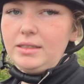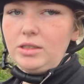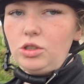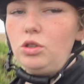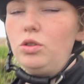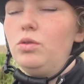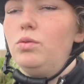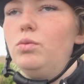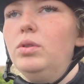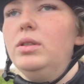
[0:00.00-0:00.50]

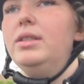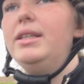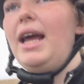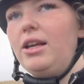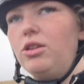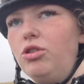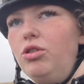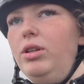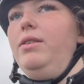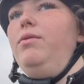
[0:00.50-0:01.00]
you
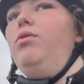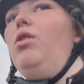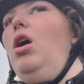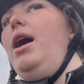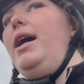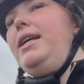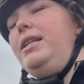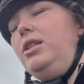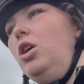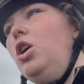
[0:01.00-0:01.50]
naturally
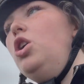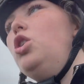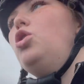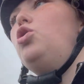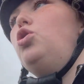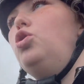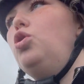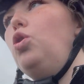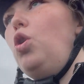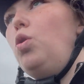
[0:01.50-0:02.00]
ride
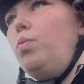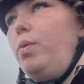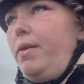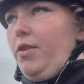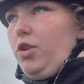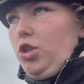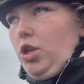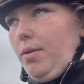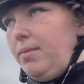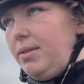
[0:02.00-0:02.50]
short with
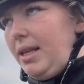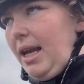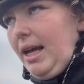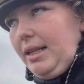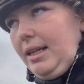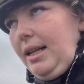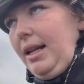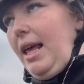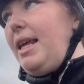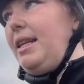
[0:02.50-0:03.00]
a jump
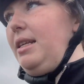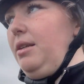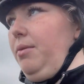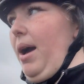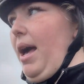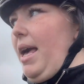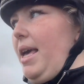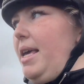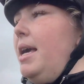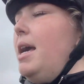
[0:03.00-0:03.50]
saddle
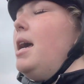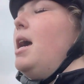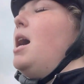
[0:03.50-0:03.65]
anyway.